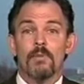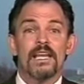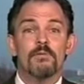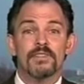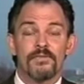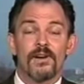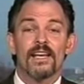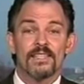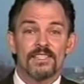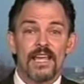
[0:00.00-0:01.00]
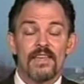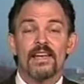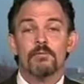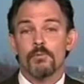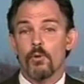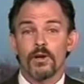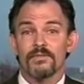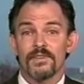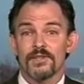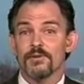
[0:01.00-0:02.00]
But he was afraid to say that. He
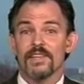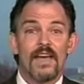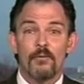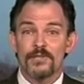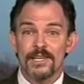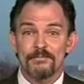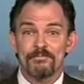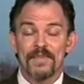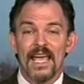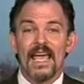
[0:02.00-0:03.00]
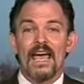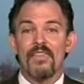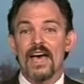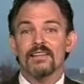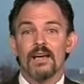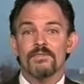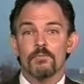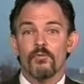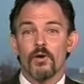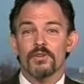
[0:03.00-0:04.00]
reported for duty, and that was it that left
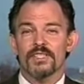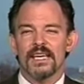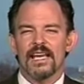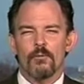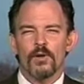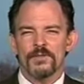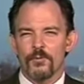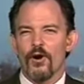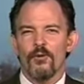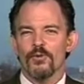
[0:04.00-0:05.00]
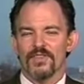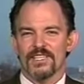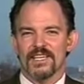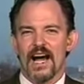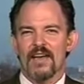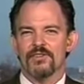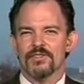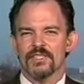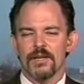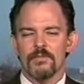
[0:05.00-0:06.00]
voters thinking, what's wrong with this guy?
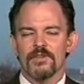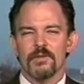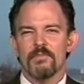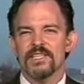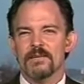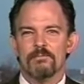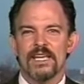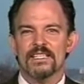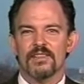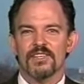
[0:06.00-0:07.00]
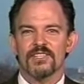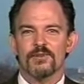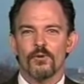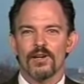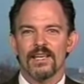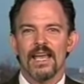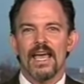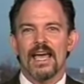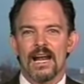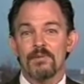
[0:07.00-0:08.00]
There's a, sub, there's a missing piece of this story,
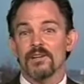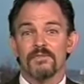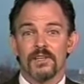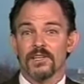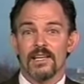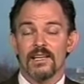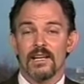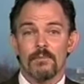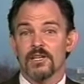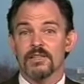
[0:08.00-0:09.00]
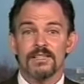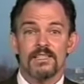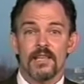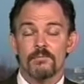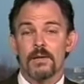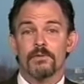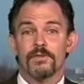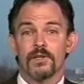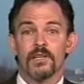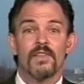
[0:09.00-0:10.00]
and I'm going to fill it in, and I'm going to let these other people
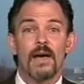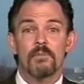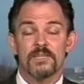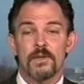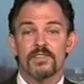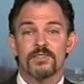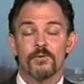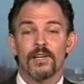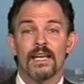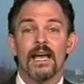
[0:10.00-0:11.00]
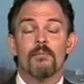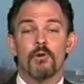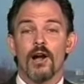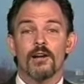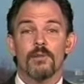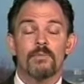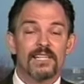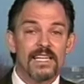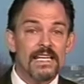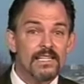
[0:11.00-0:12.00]
fill it in. That must be the story. Barack
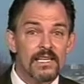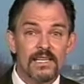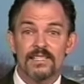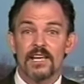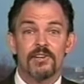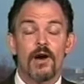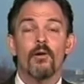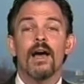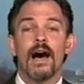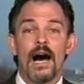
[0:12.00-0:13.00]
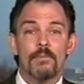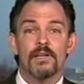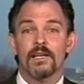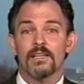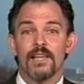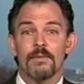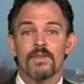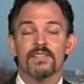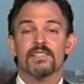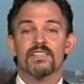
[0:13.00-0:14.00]
Obama leaned in. He said, no, I'm going to claim this.